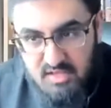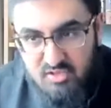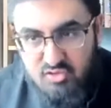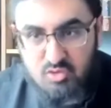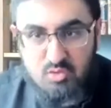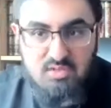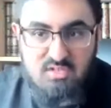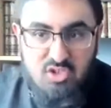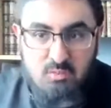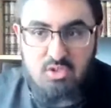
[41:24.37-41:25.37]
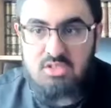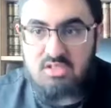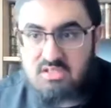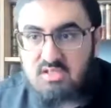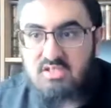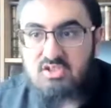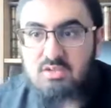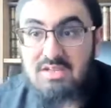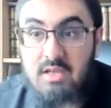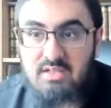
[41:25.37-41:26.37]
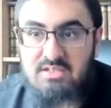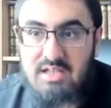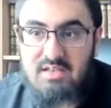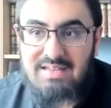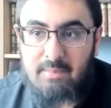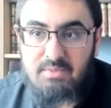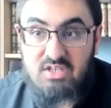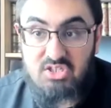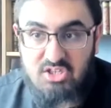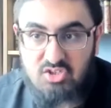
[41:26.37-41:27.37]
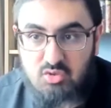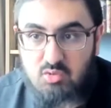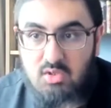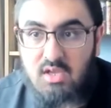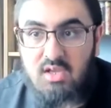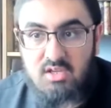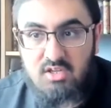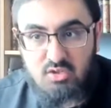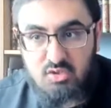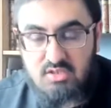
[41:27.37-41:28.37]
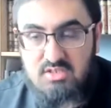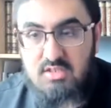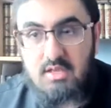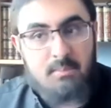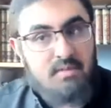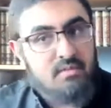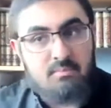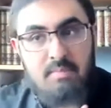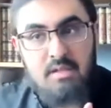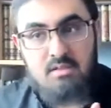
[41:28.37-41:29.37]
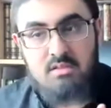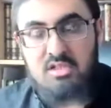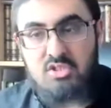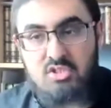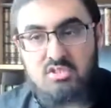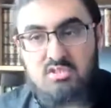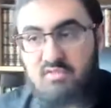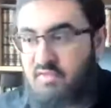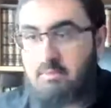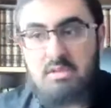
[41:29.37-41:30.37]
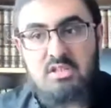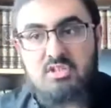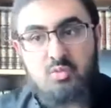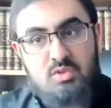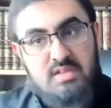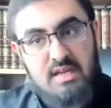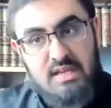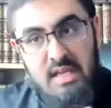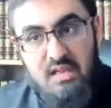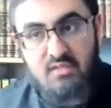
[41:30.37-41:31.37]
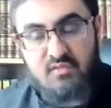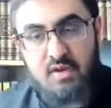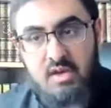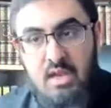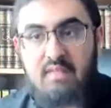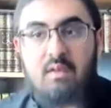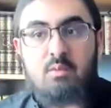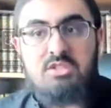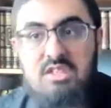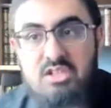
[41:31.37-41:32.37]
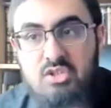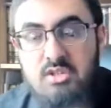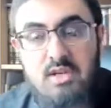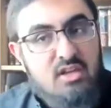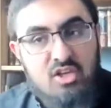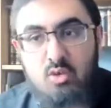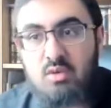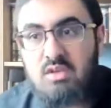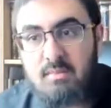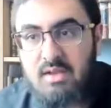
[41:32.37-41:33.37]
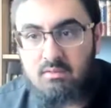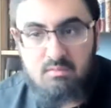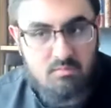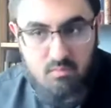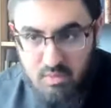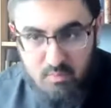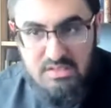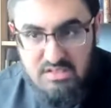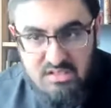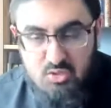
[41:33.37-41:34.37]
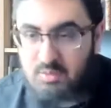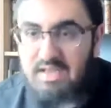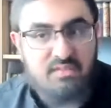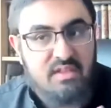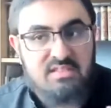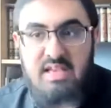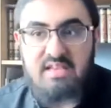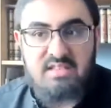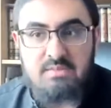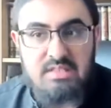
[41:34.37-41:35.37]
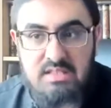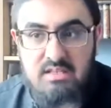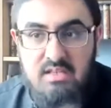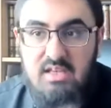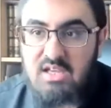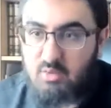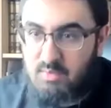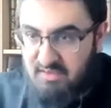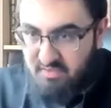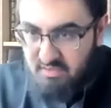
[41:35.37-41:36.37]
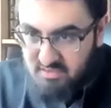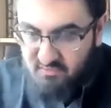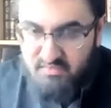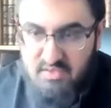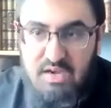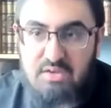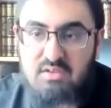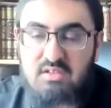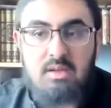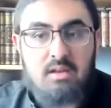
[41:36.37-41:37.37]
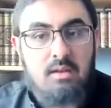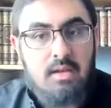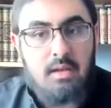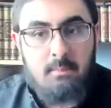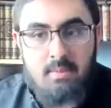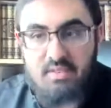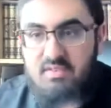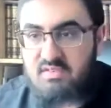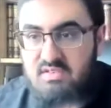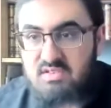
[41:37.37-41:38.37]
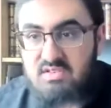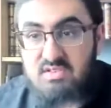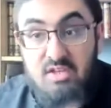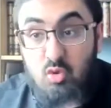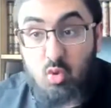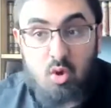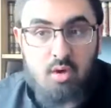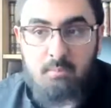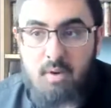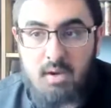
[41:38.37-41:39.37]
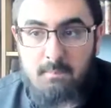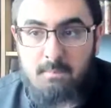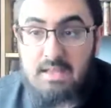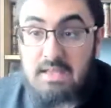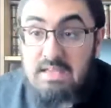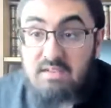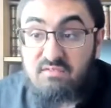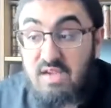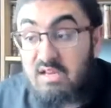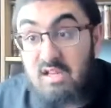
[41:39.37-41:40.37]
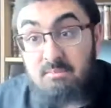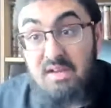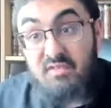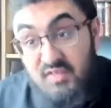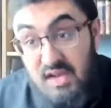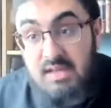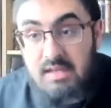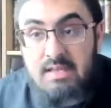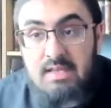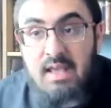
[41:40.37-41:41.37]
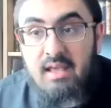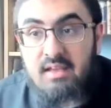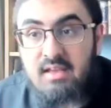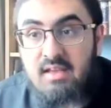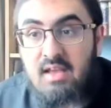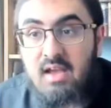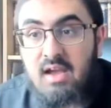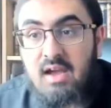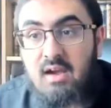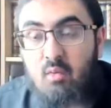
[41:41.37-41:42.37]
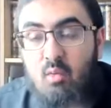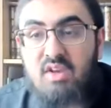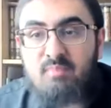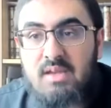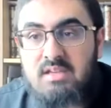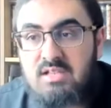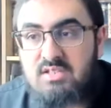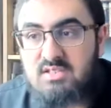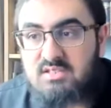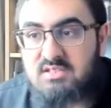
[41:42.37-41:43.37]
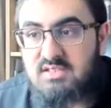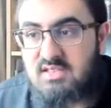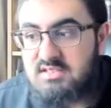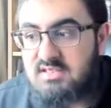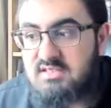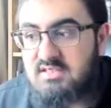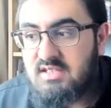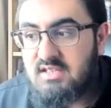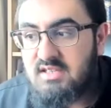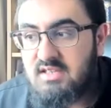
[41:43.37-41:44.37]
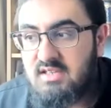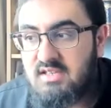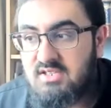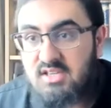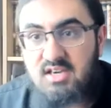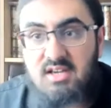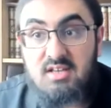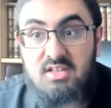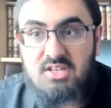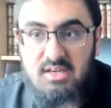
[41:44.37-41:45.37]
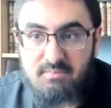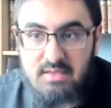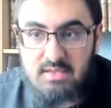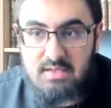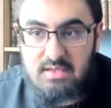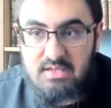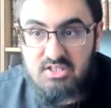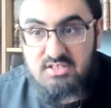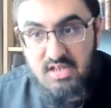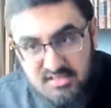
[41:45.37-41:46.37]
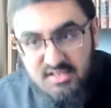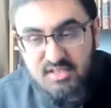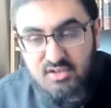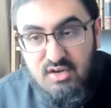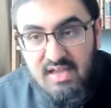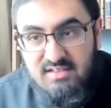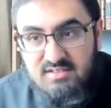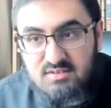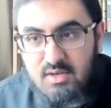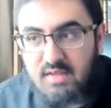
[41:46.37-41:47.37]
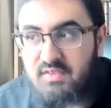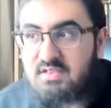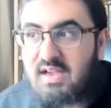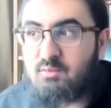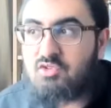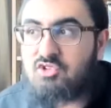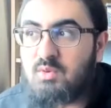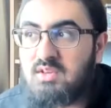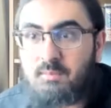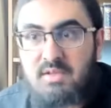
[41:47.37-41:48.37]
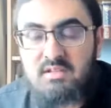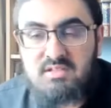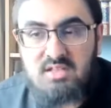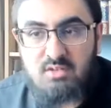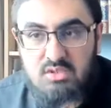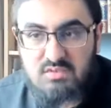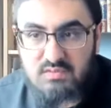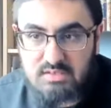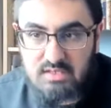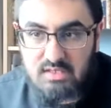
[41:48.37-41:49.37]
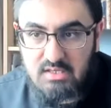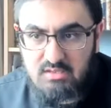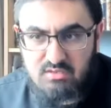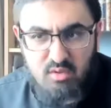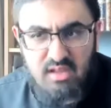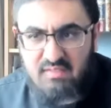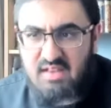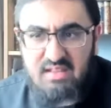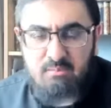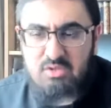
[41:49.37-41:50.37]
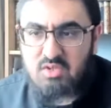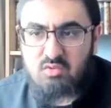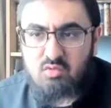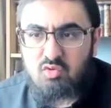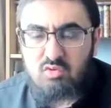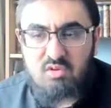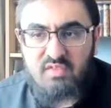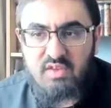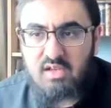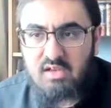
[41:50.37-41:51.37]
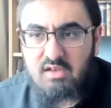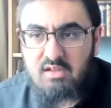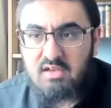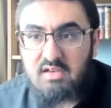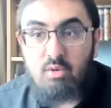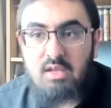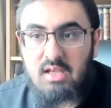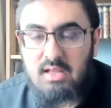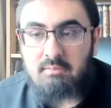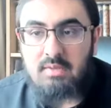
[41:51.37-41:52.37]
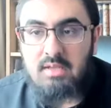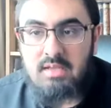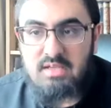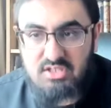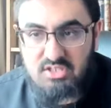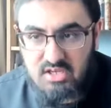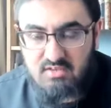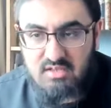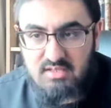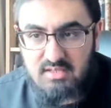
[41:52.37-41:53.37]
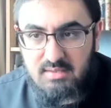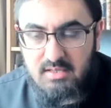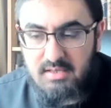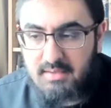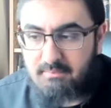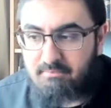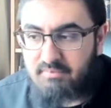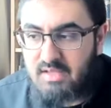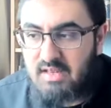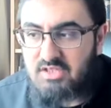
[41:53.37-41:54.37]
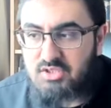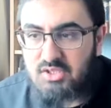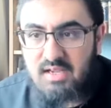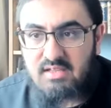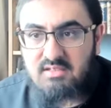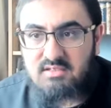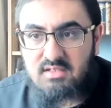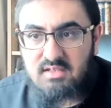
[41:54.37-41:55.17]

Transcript: young students, the community still needs to adapt and adjust to this. But the male teachers, female teachers would stand in the front and they would teach. Q Iman, where we teach, we have the exact same setting. We have a divider in the middle. Brothers and sisters, they're taught on par. In fact, in my final year, one of my teachers, Sister Sheikha Najah, she's an Azhari grad who at the time was doing a PhD in Oxford. She's looking at the link between Usul al-Fiqh and Ilm al-Kalam. She's currently a lecturer at